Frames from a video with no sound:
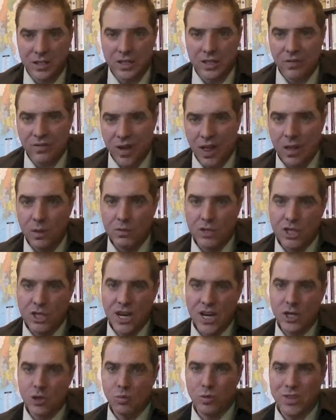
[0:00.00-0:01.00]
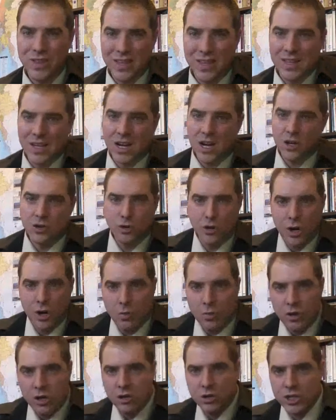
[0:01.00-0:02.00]
develops change within the country, a
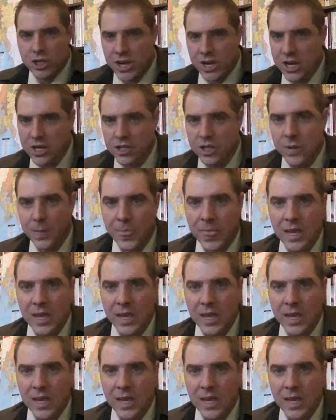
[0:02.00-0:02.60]
real change.